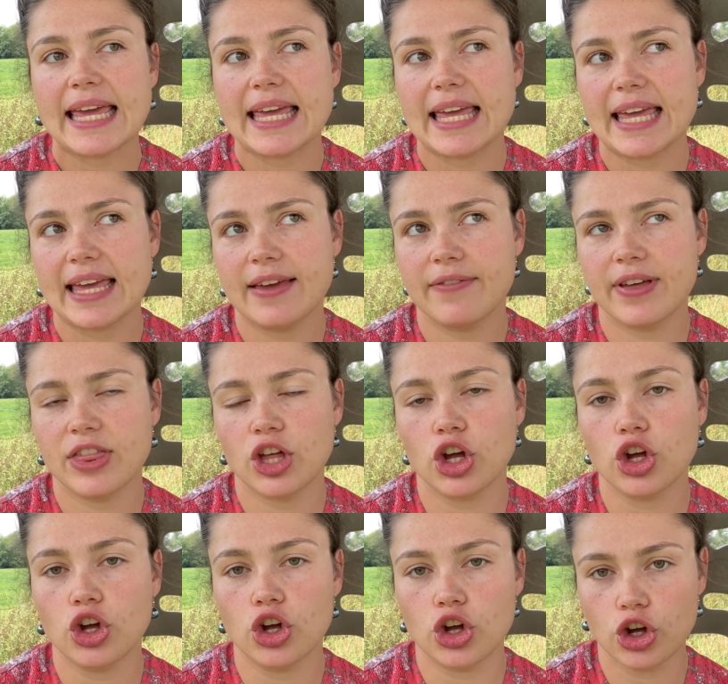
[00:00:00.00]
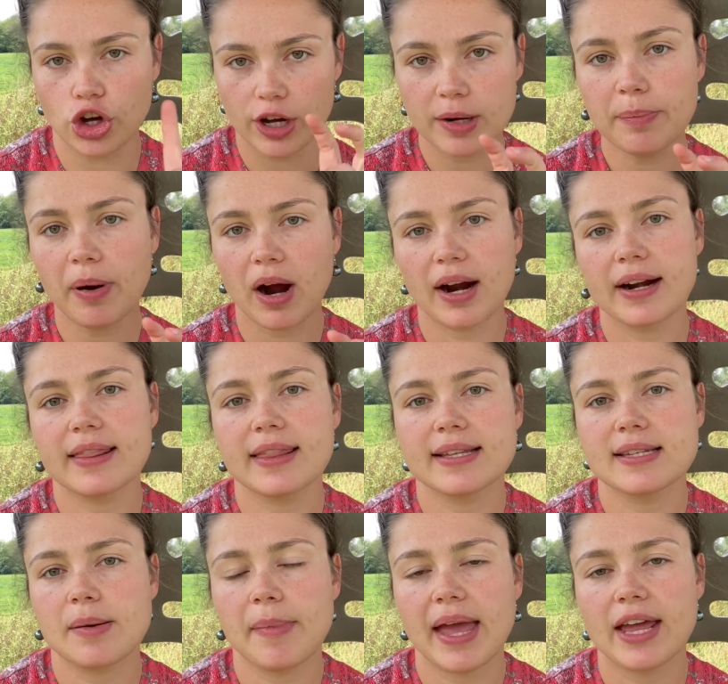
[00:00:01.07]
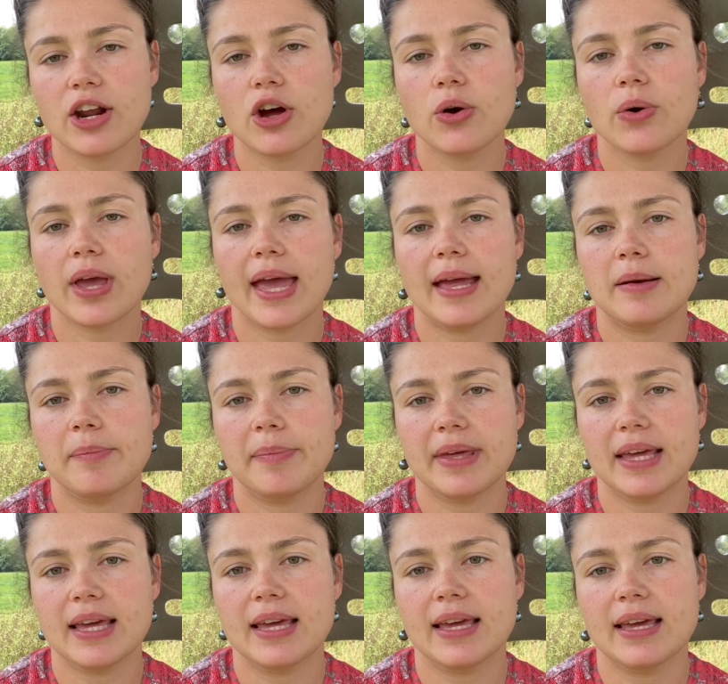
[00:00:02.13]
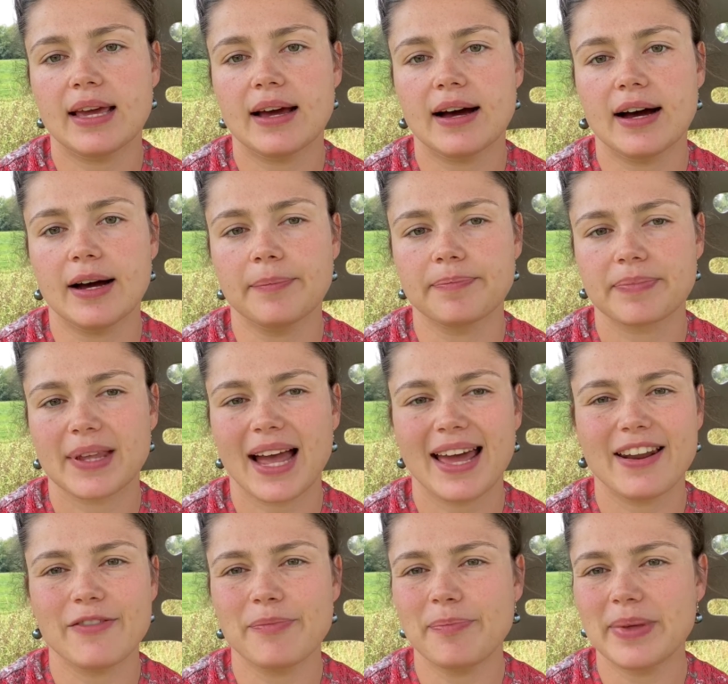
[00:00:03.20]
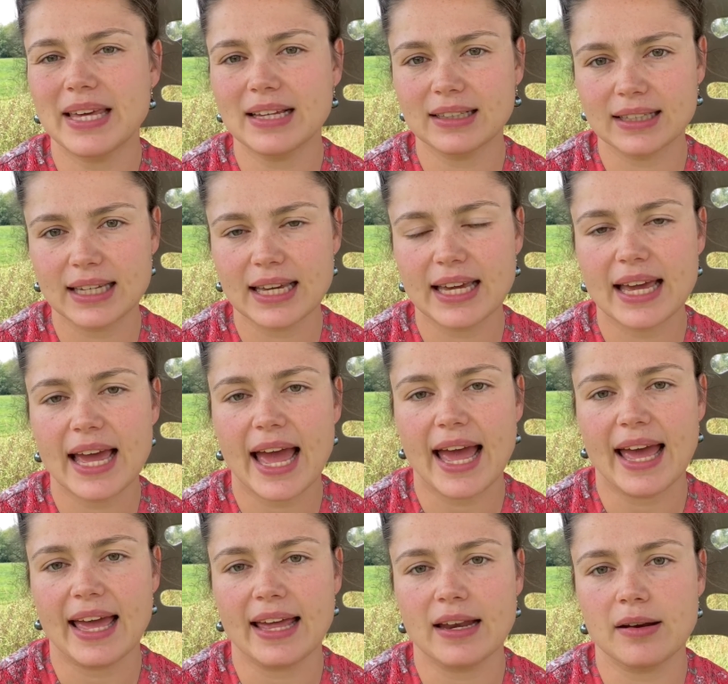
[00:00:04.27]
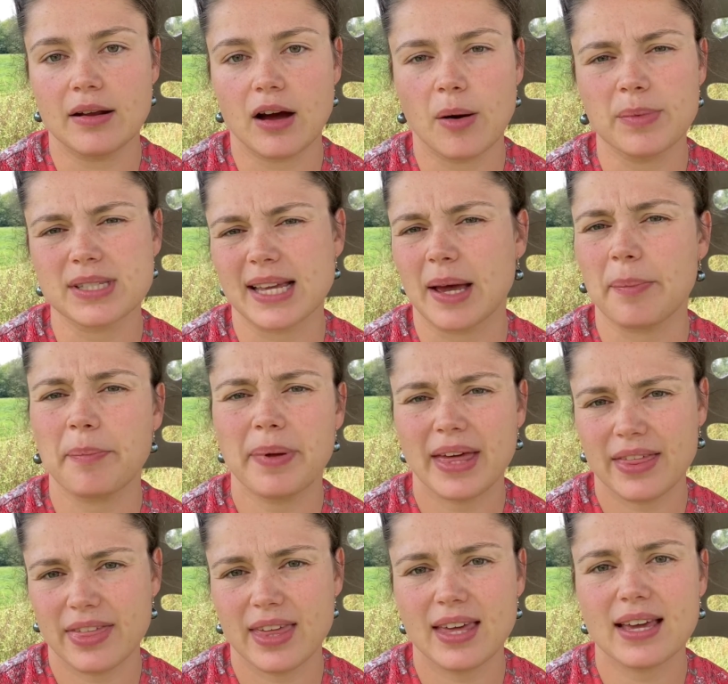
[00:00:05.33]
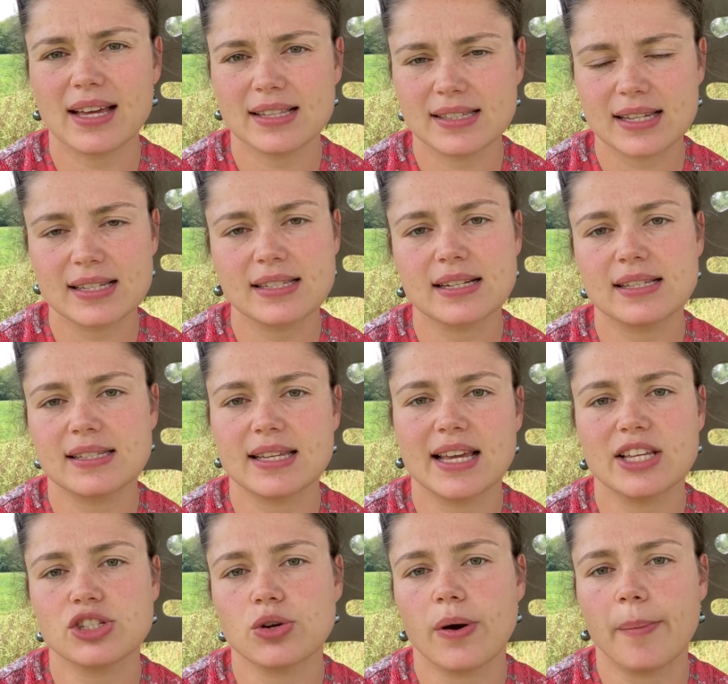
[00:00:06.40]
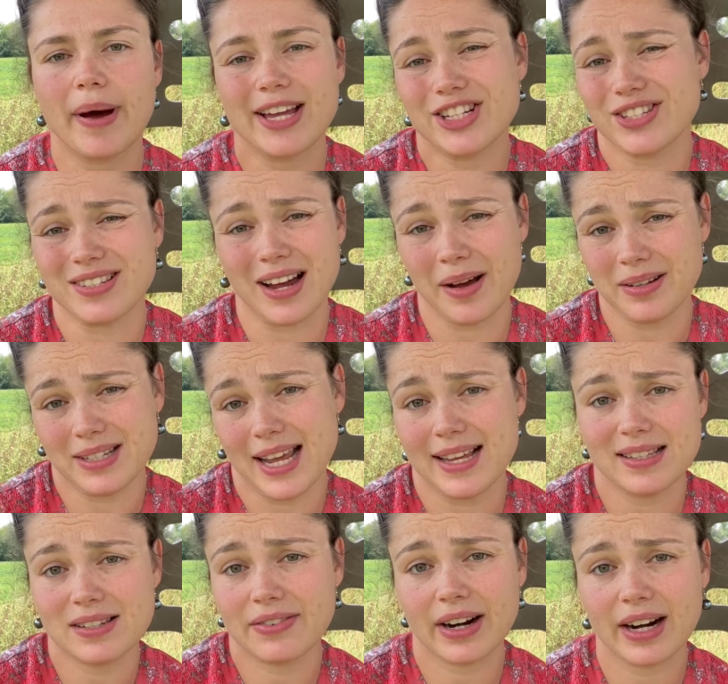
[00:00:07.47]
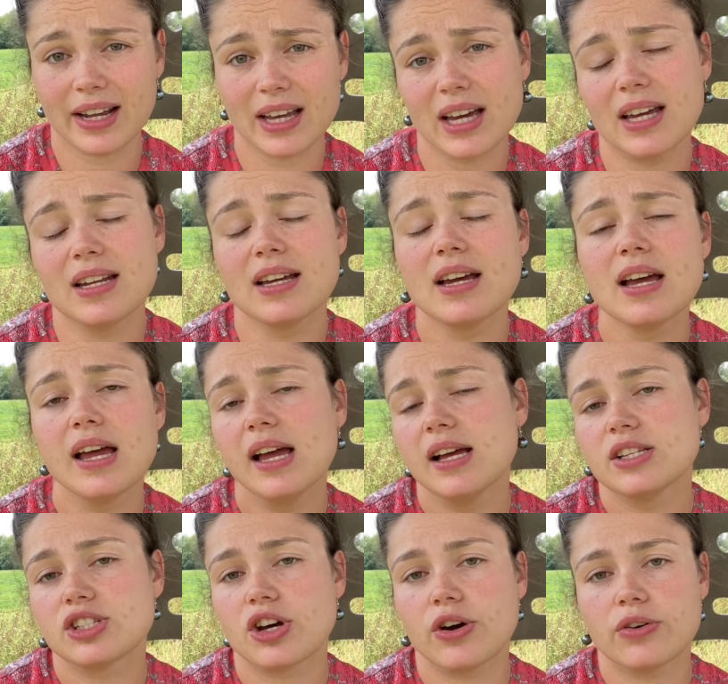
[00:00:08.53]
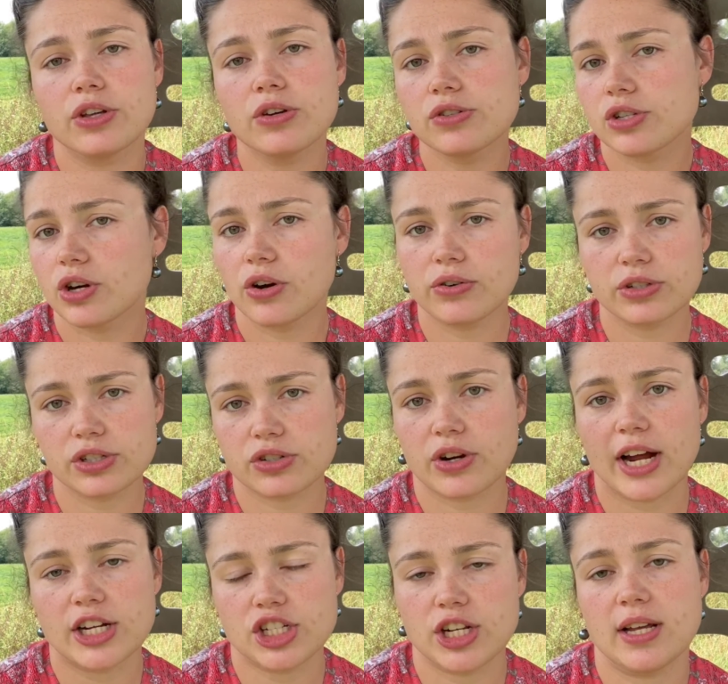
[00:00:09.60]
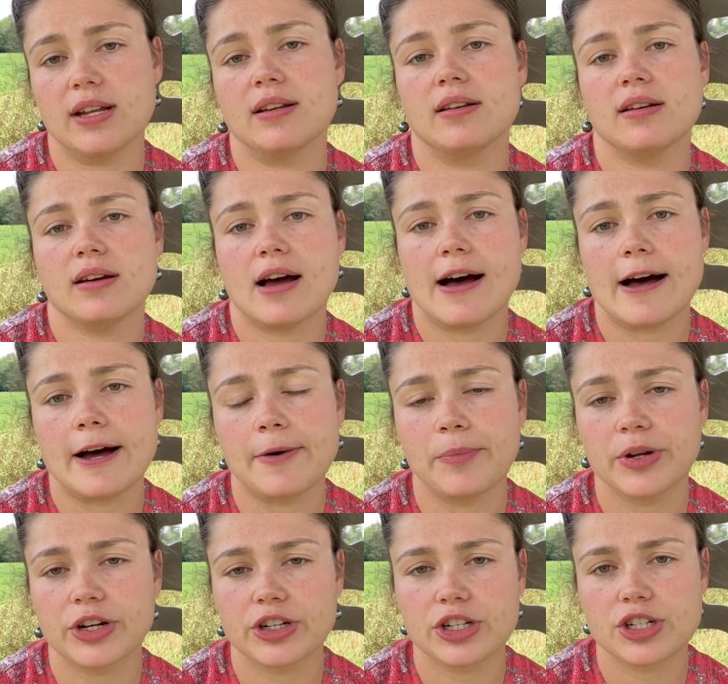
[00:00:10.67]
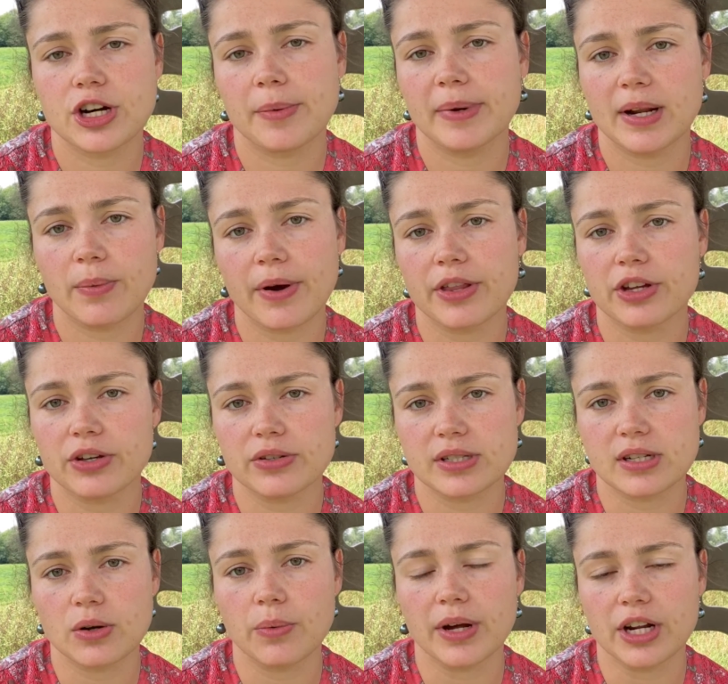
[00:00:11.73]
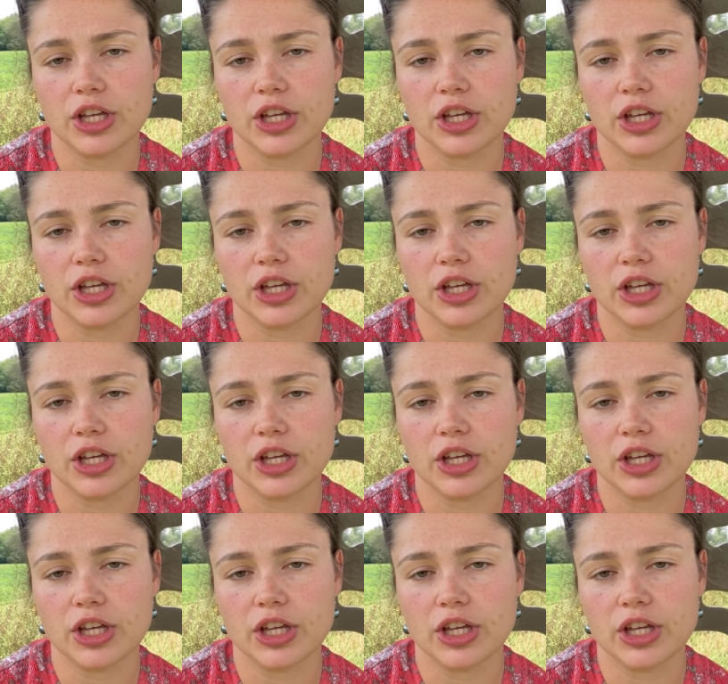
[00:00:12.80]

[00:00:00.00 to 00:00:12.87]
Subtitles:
even the good part of the tomato can be kind of mealy and almost like a pithy consistency, so it might just not taste very good. So use your own discretion when you're determining whether you still want to